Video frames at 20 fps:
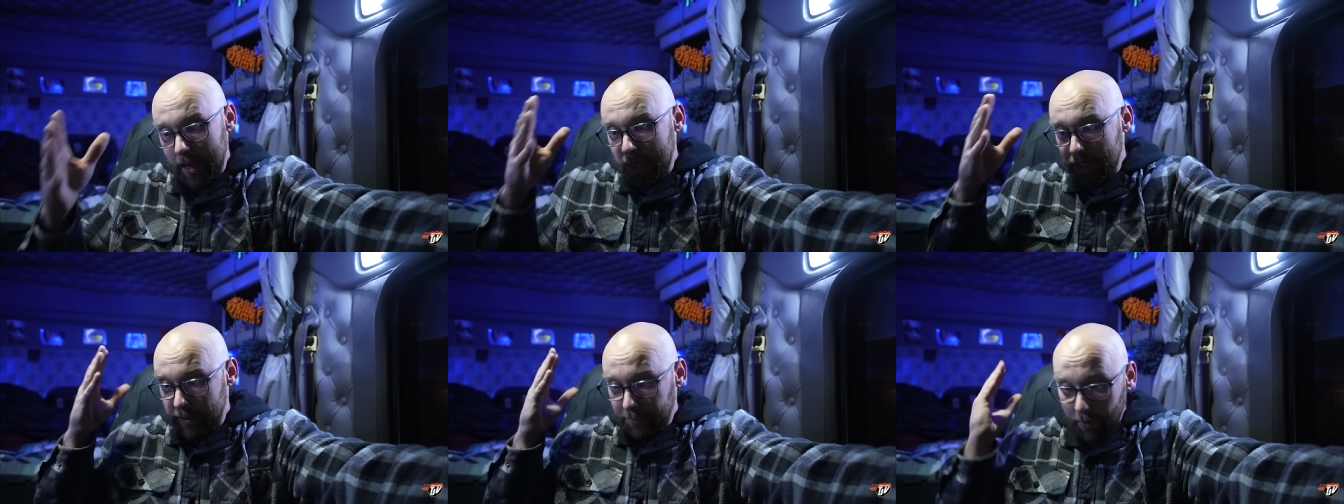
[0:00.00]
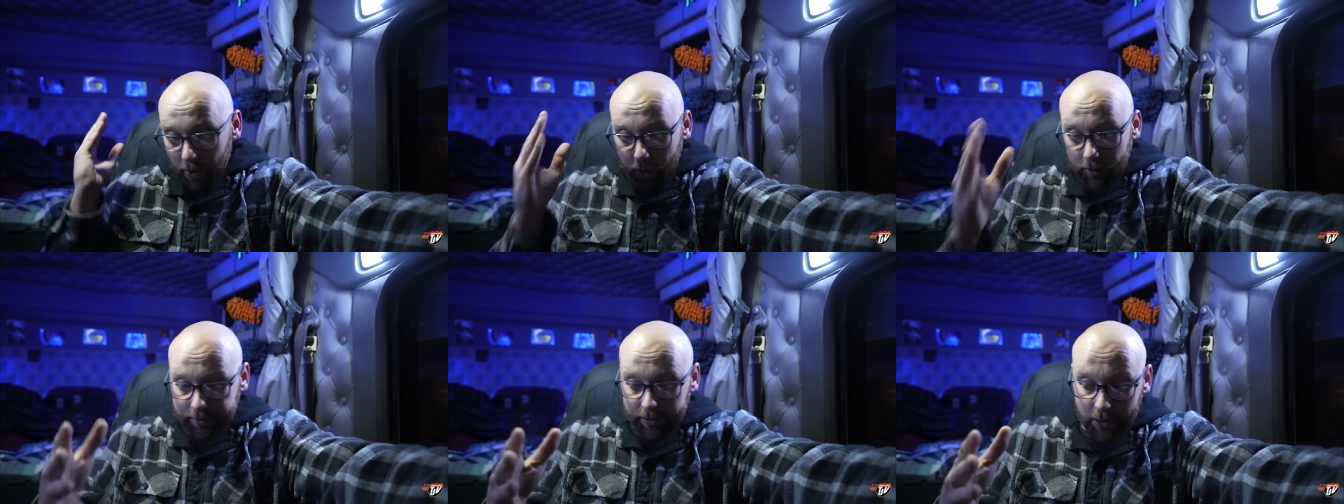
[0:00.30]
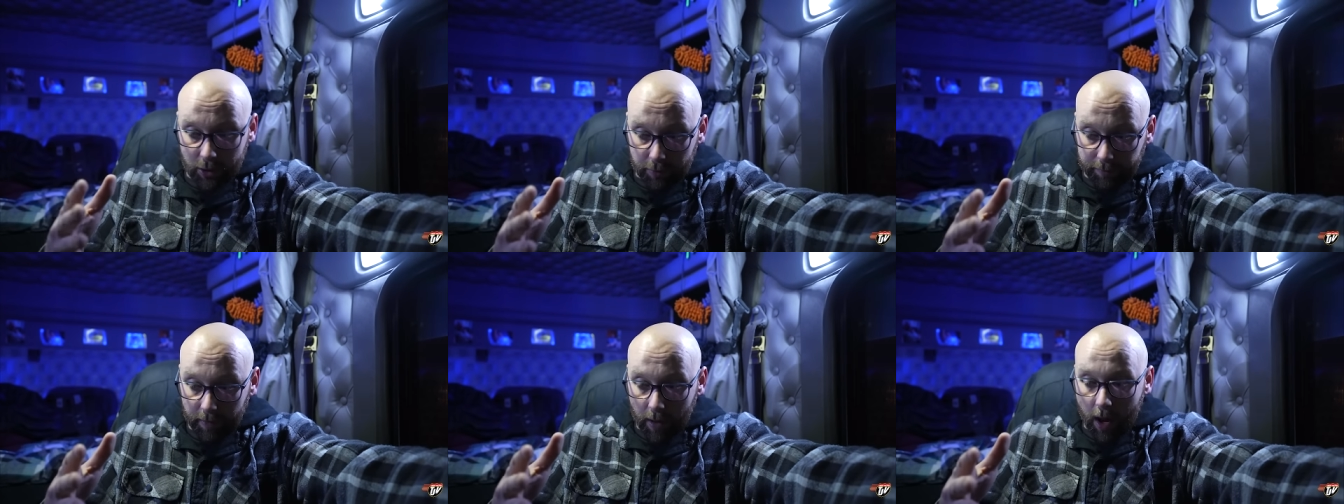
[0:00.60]
Tomorrow's a
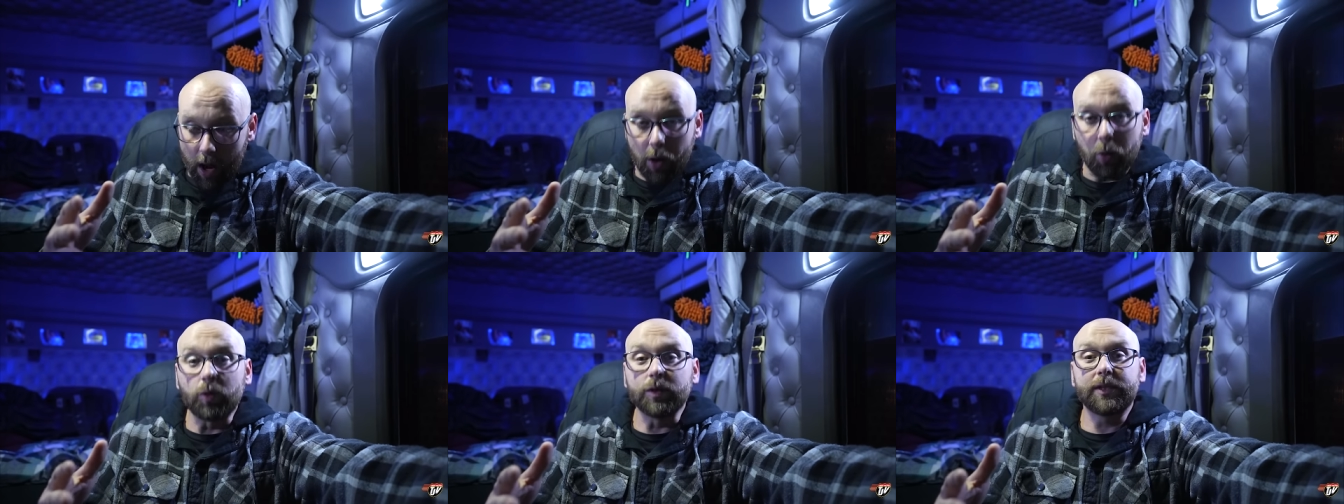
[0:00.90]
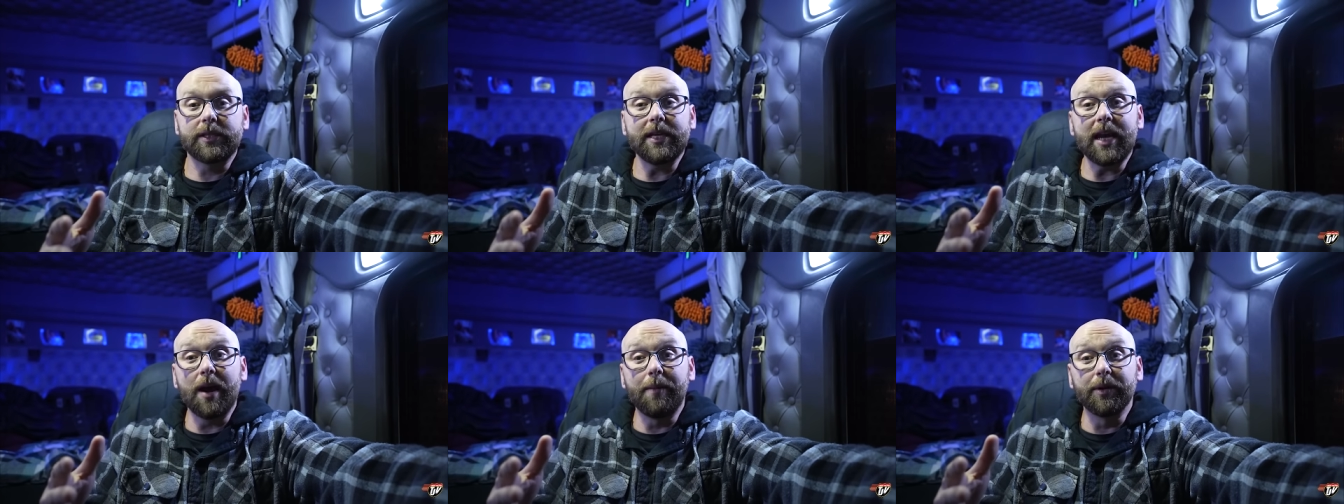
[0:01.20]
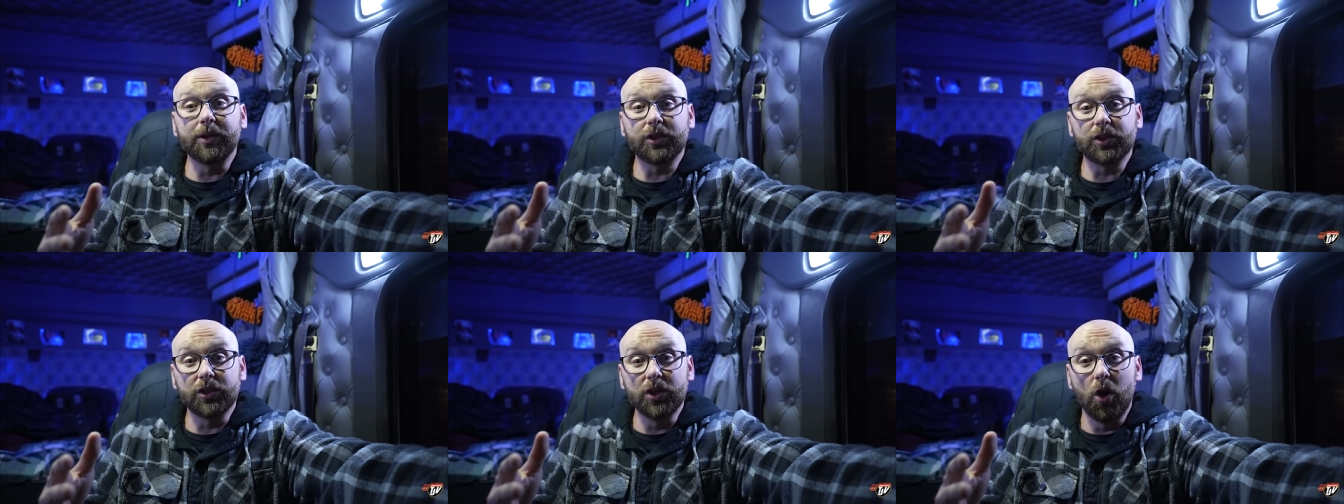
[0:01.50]
new vlog. We'll see how
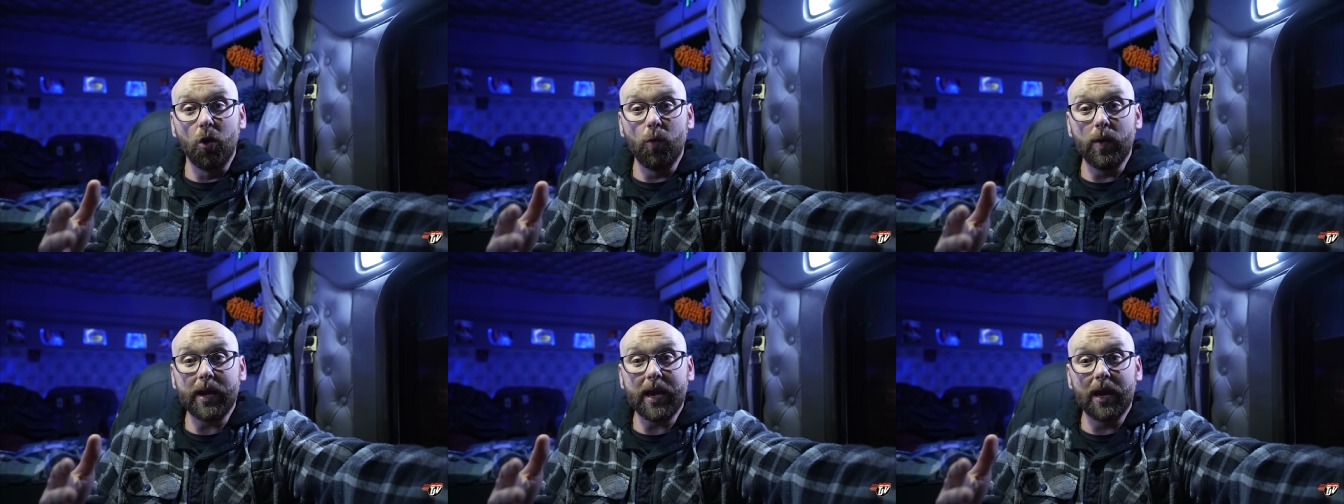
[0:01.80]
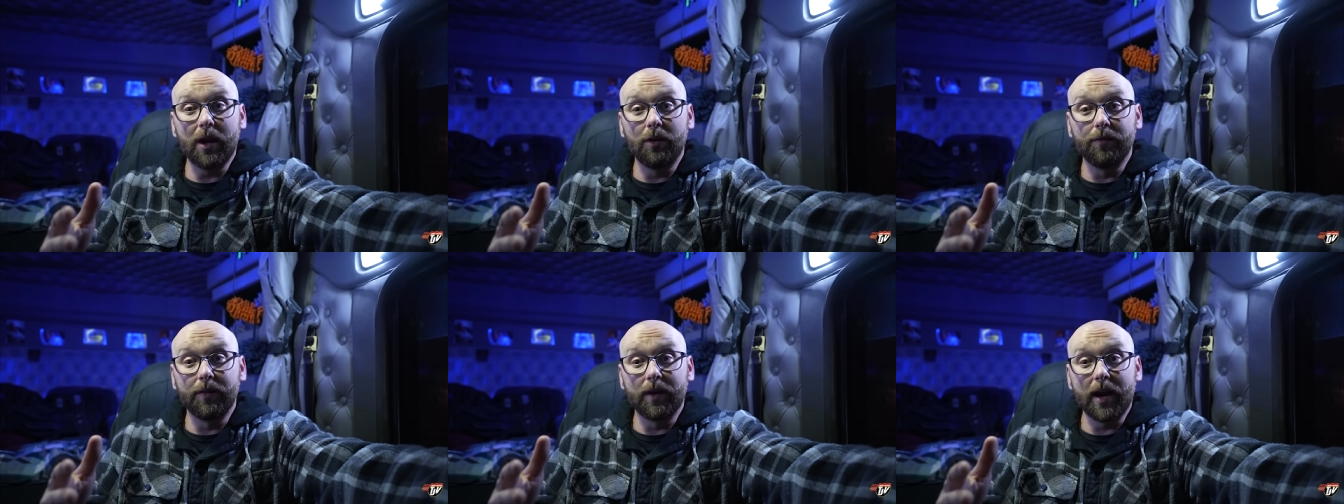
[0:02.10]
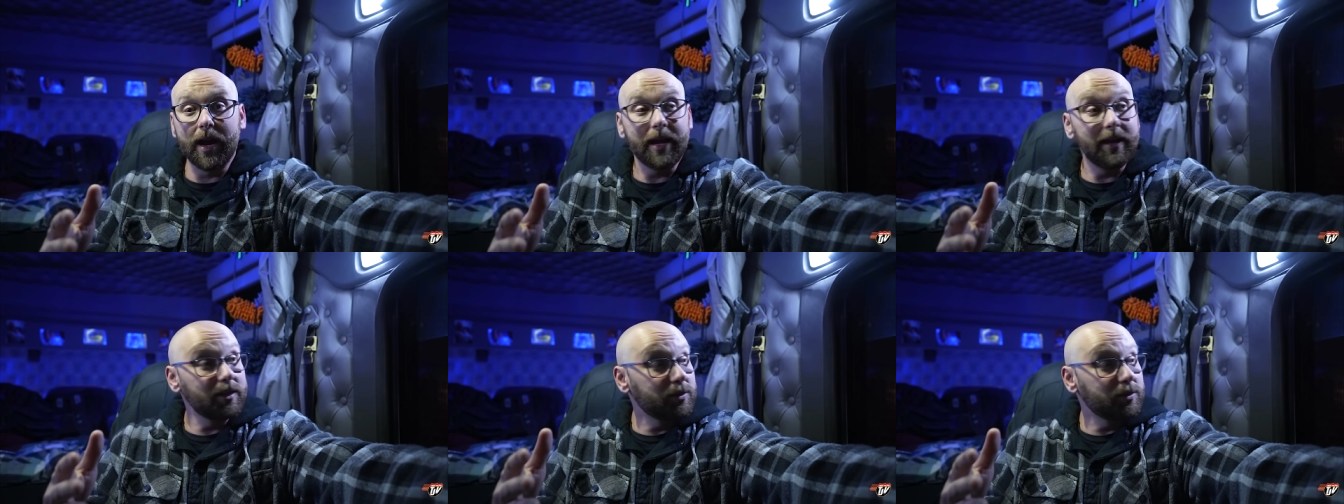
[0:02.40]
much snow we get overnight.